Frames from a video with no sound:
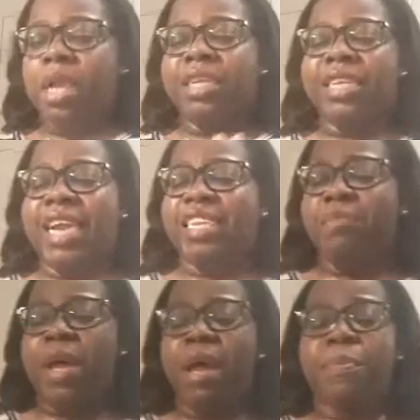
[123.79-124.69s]
6
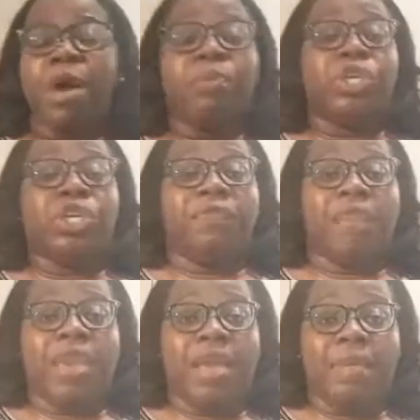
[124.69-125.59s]
bell peppers should
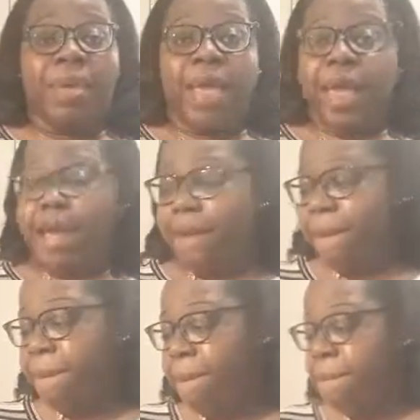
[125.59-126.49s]
fit in that pan.
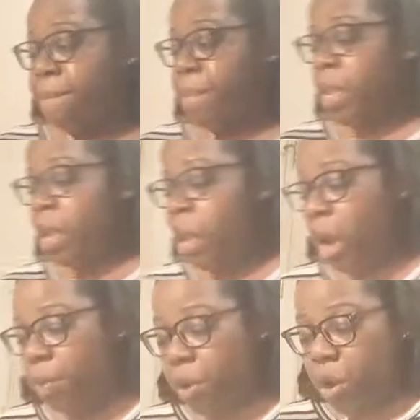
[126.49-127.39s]

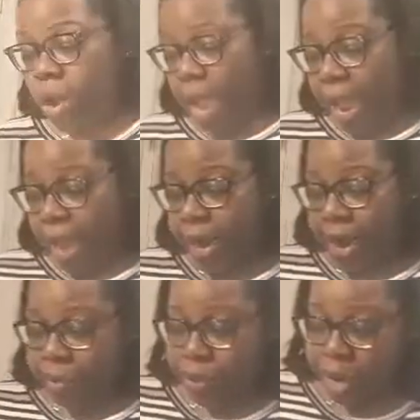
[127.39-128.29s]
I'm going to go ahead
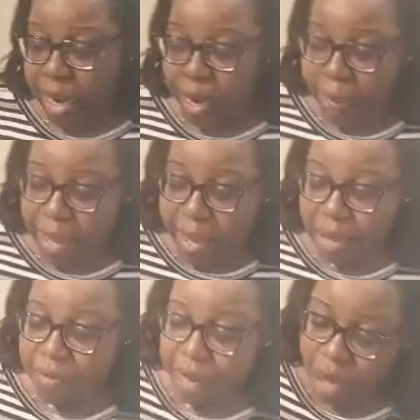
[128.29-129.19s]
and preheat my
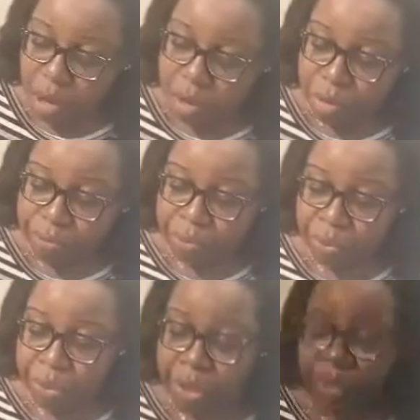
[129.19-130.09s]
oven on
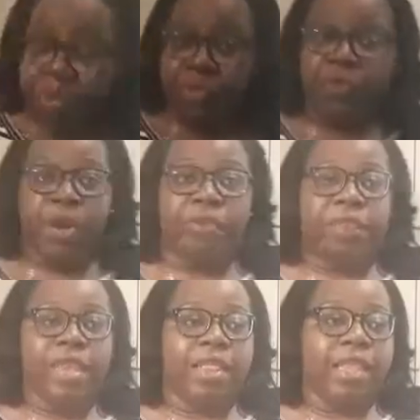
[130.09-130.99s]

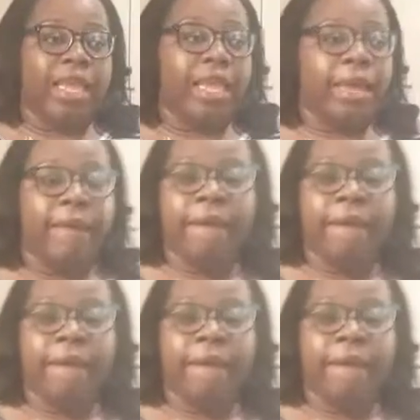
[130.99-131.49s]
350.